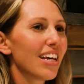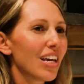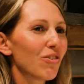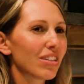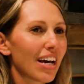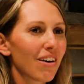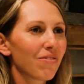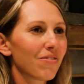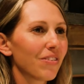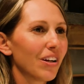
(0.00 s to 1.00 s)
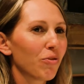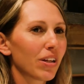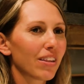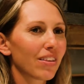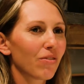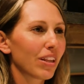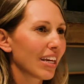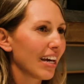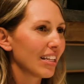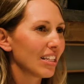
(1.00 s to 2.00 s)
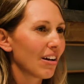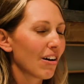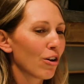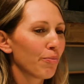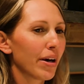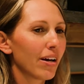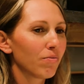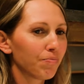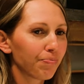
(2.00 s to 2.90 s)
it was tough, you know, with, with kids and all, but